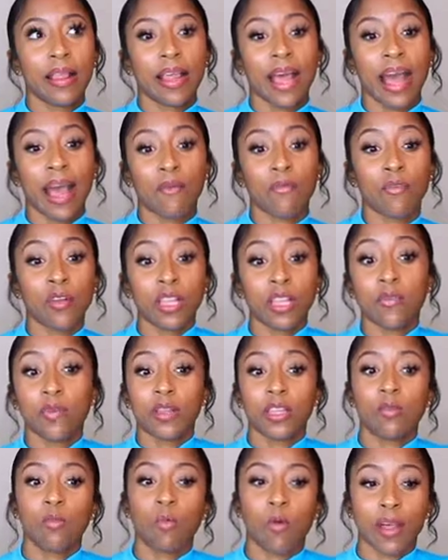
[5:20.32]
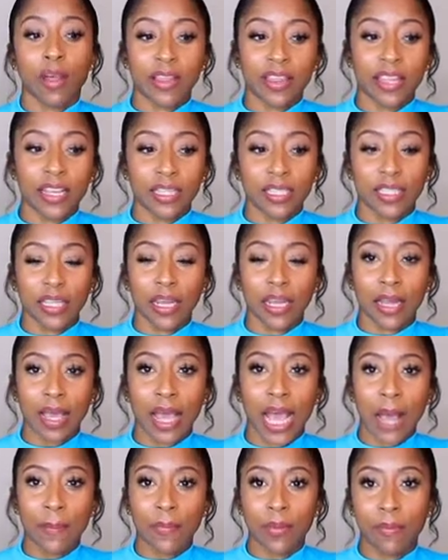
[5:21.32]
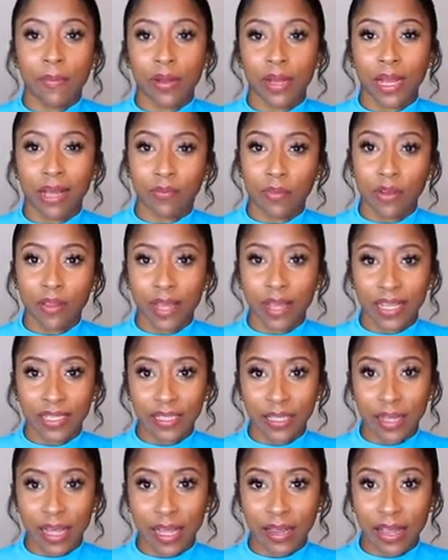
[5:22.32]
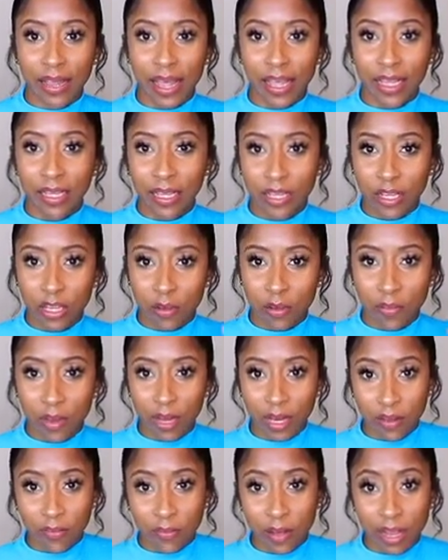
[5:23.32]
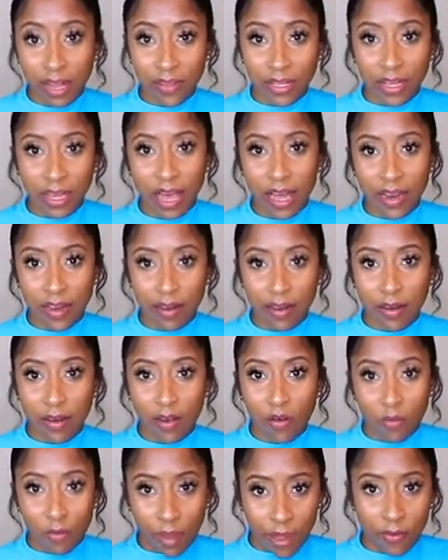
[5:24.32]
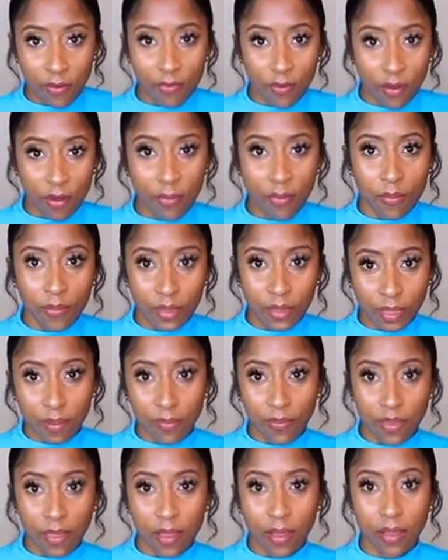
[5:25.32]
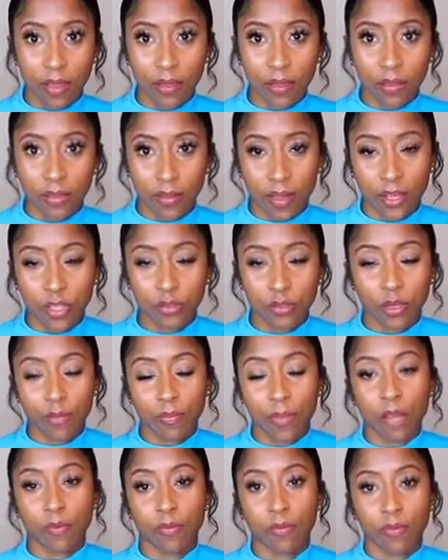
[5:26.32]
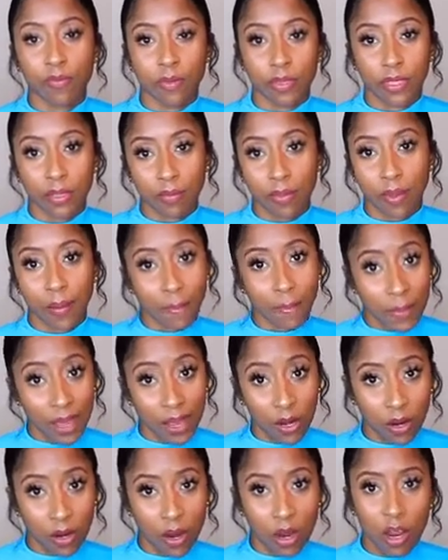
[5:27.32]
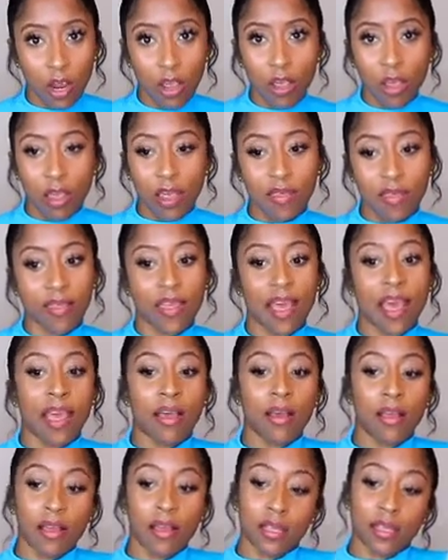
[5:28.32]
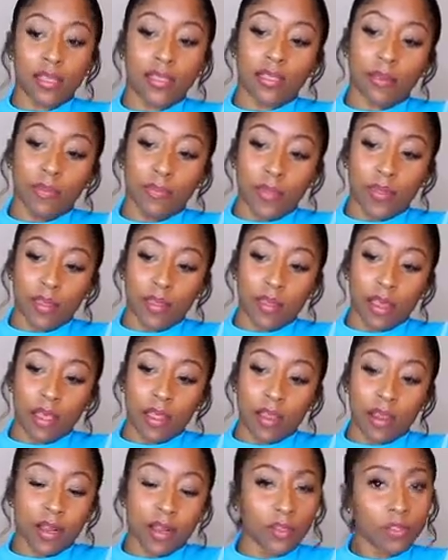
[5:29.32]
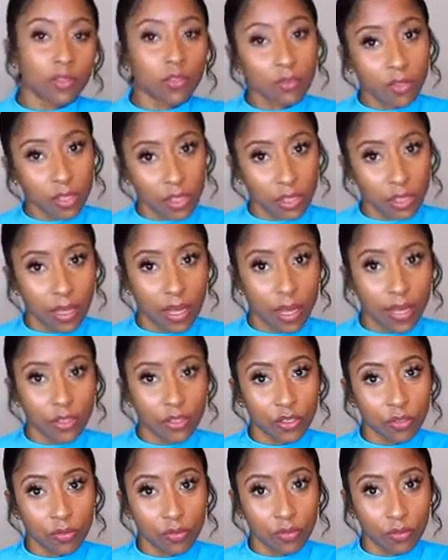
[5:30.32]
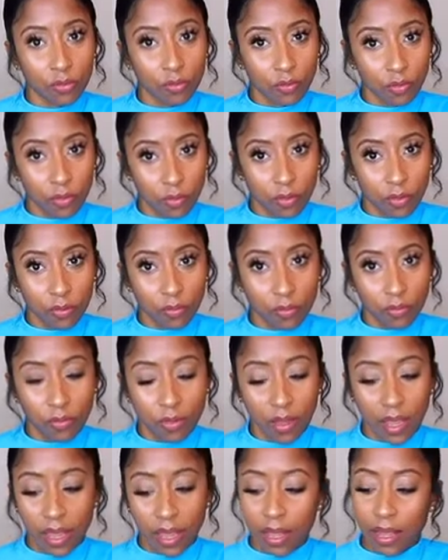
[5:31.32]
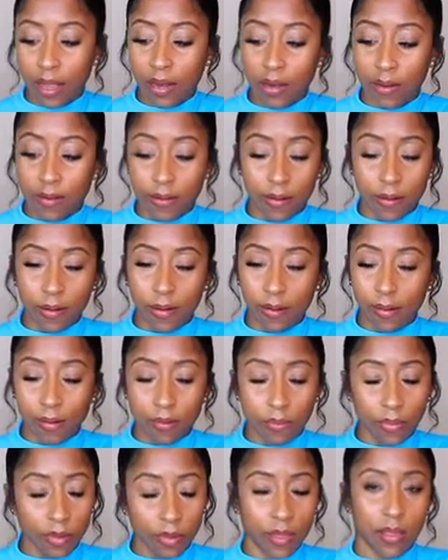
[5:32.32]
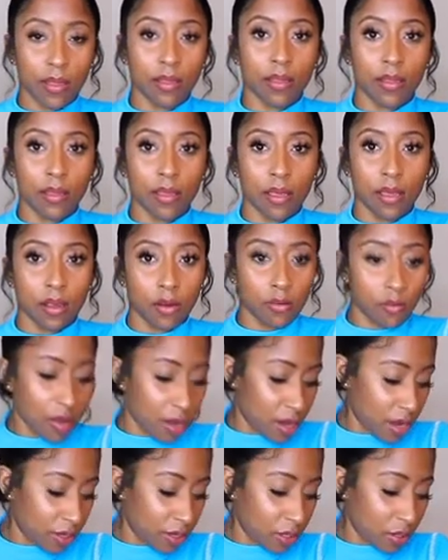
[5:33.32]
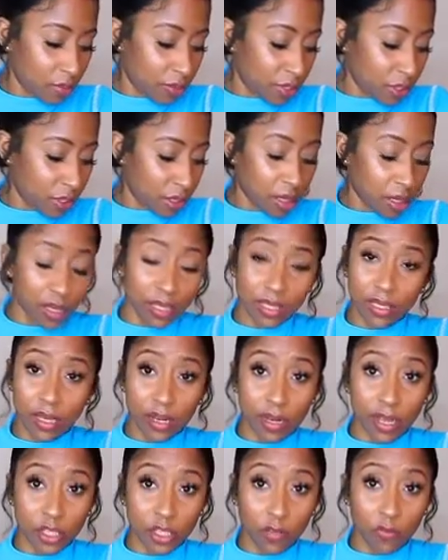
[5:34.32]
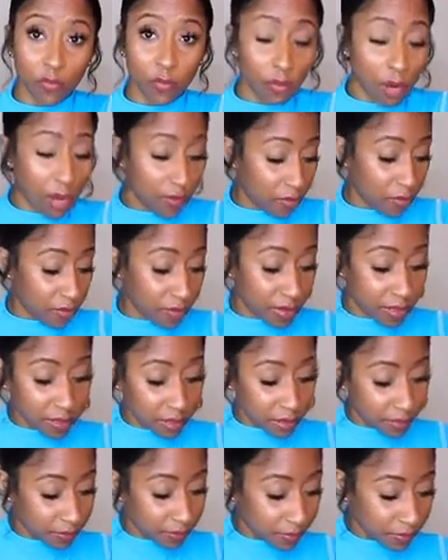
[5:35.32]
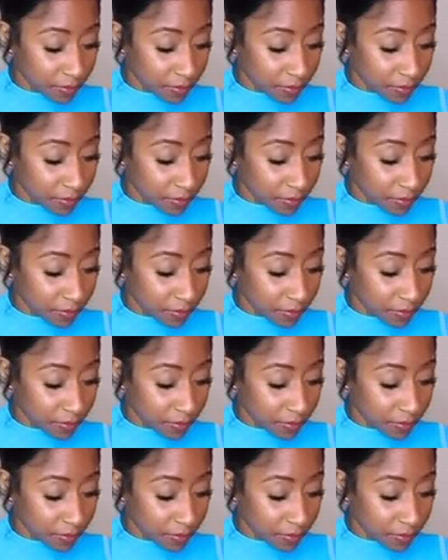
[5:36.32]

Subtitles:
I really, really want this thing to happen, but not realizing that, like, you're being divinely guided away from something so that you can make room for something better. And that is something that your intuition guides you through. And you're completely ignoring your intuition in this connection for whatever reason.